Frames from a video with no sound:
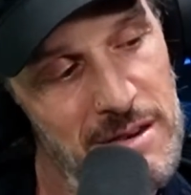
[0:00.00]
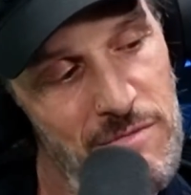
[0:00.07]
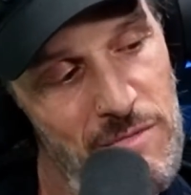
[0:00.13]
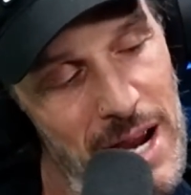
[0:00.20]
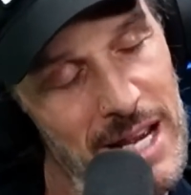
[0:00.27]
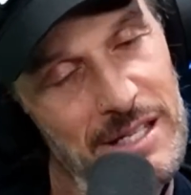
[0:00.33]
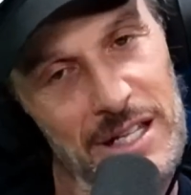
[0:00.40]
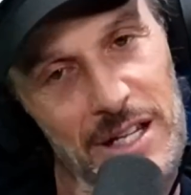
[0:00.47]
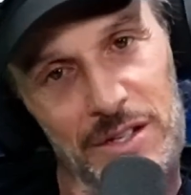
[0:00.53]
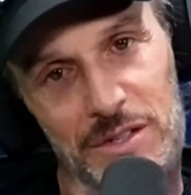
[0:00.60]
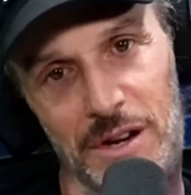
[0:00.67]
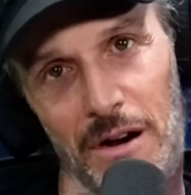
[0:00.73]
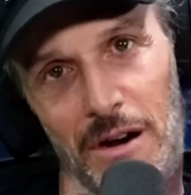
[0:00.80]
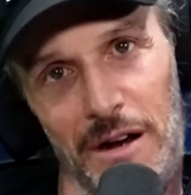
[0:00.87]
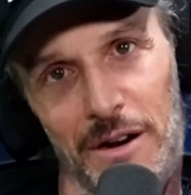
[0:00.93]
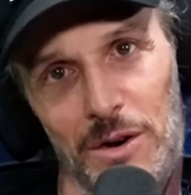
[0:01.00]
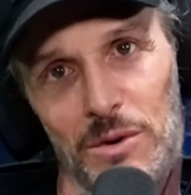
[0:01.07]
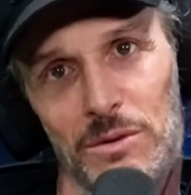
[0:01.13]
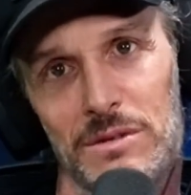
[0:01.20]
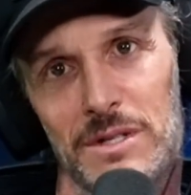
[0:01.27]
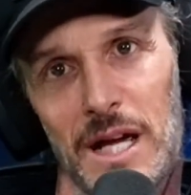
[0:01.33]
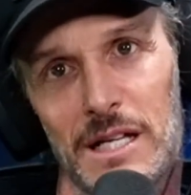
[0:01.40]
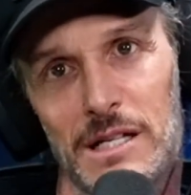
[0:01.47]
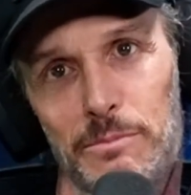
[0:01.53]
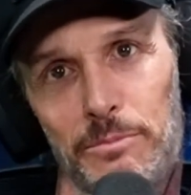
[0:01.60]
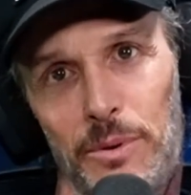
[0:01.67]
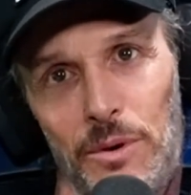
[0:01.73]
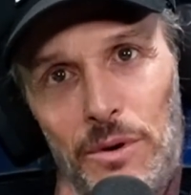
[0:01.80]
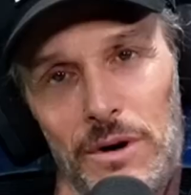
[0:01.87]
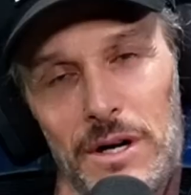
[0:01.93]
raising a daughter who dates
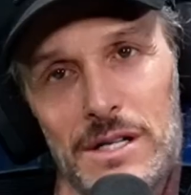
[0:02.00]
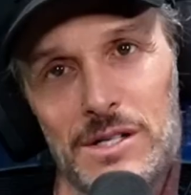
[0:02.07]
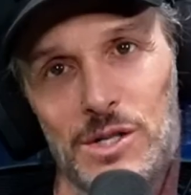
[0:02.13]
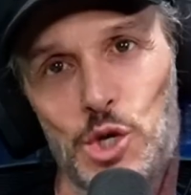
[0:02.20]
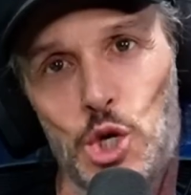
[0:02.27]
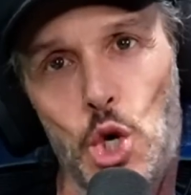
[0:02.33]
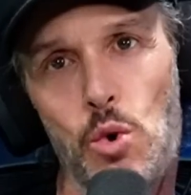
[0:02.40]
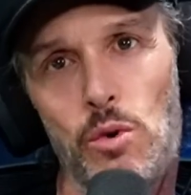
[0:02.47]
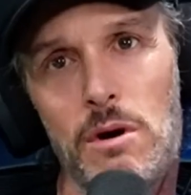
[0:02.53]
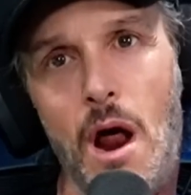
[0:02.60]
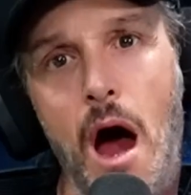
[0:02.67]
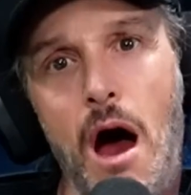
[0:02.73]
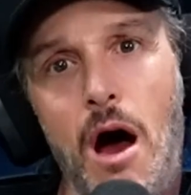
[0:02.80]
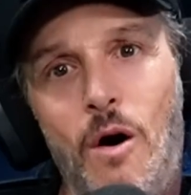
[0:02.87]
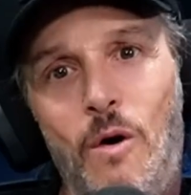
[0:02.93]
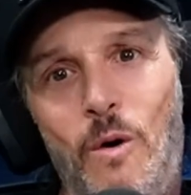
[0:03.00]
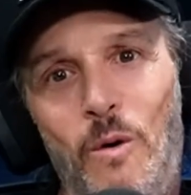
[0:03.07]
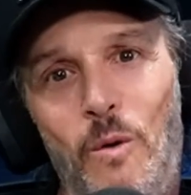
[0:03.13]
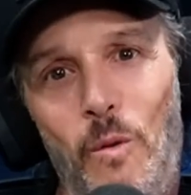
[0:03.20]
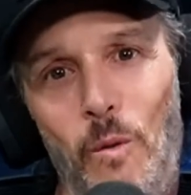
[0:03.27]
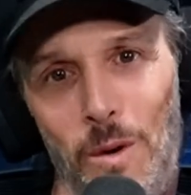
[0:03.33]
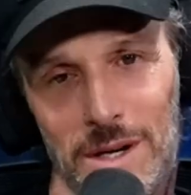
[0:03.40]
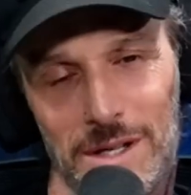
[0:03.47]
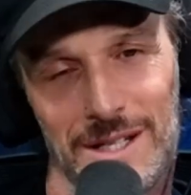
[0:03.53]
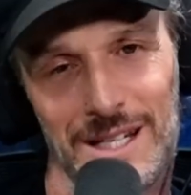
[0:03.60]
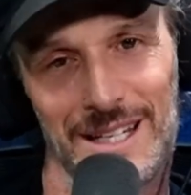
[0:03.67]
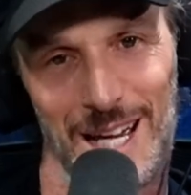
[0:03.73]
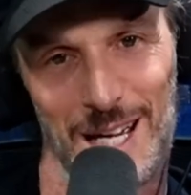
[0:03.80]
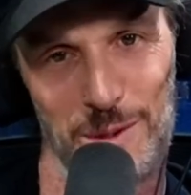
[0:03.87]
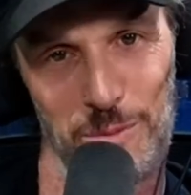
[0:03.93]
boys, you know what
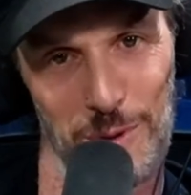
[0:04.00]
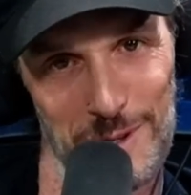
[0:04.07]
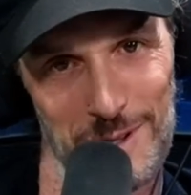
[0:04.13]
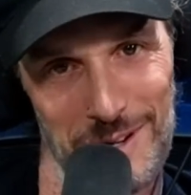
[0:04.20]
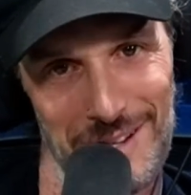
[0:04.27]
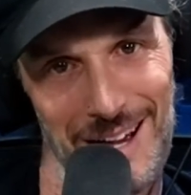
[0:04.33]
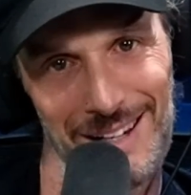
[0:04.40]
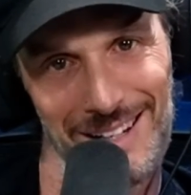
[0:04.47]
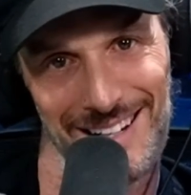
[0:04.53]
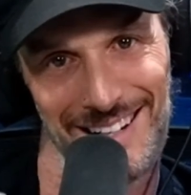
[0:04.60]
teenage boys are like,